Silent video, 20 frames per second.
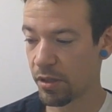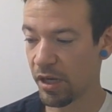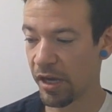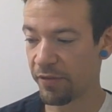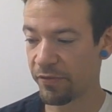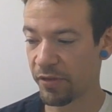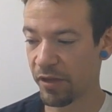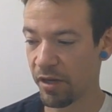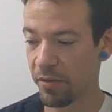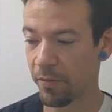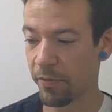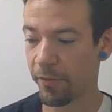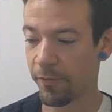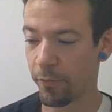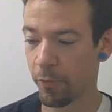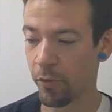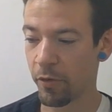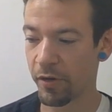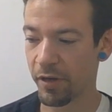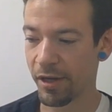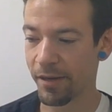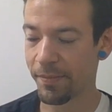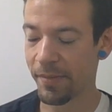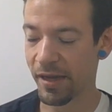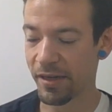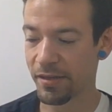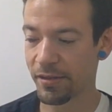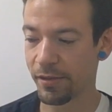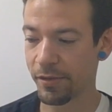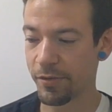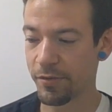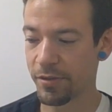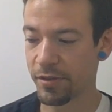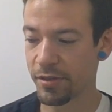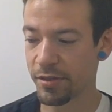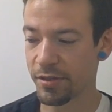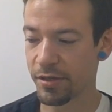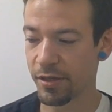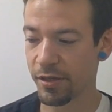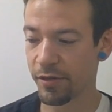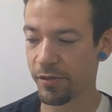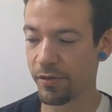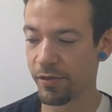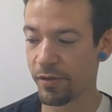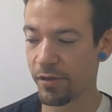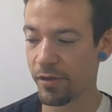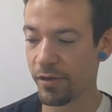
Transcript: I've done it before and gone back to losing, so